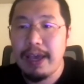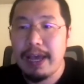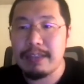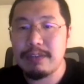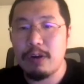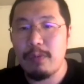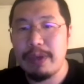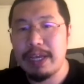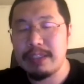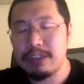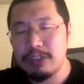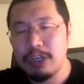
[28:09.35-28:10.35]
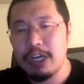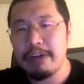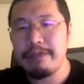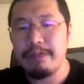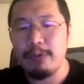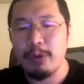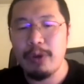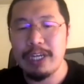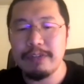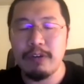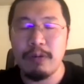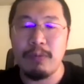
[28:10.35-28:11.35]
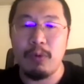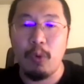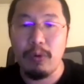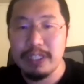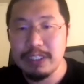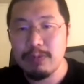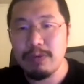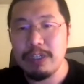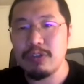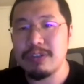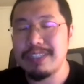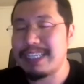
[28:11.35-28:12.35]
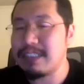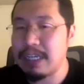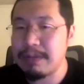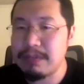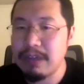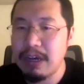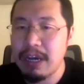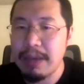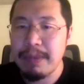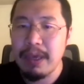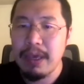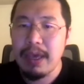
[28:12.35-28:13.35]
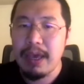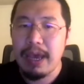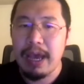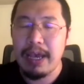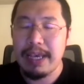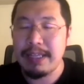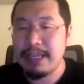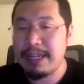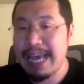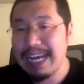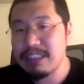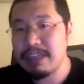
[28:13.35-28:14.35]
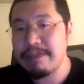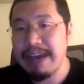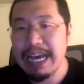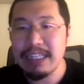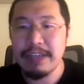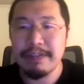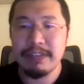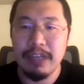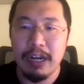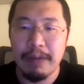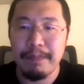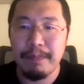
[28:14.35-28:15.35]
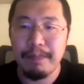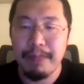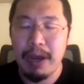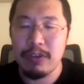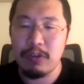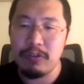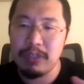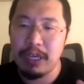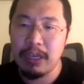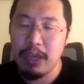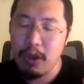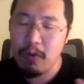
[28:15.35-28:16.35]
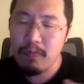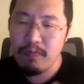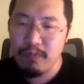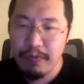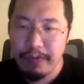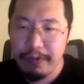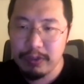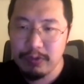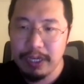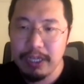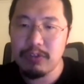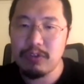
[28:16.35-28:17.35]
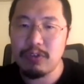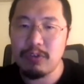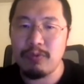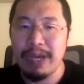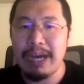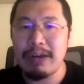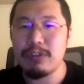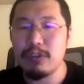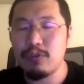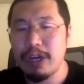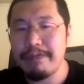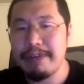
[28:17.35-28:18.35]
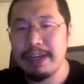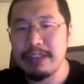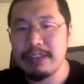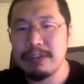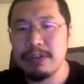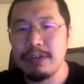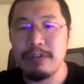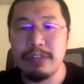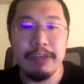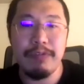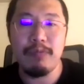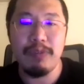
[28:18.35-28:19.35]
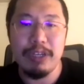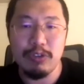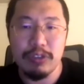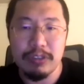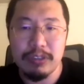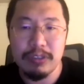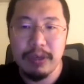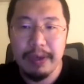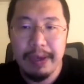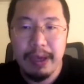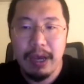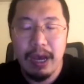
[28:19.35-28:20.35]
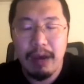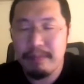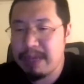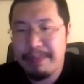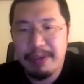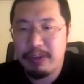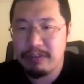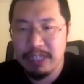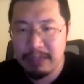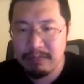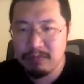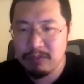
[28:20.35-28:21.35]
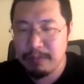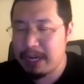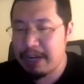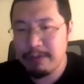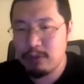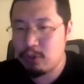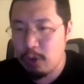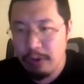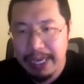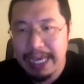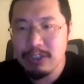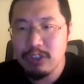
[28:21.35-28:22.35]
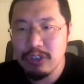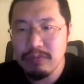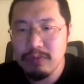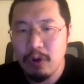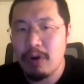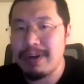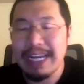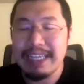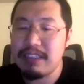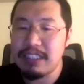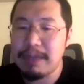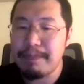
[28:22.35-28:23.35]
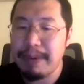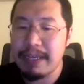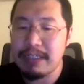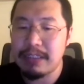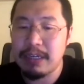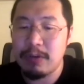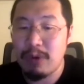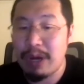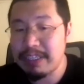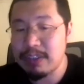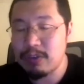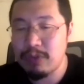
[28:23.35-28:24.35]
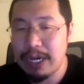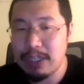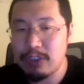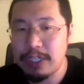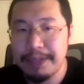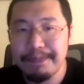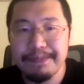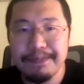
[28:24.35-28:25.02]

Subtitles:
And so we can serve requests from all these regions at the same time in an active setup by using Route 53 to route traffic to different regions, maybe using some kind of geolocation or latency-based routing strategy.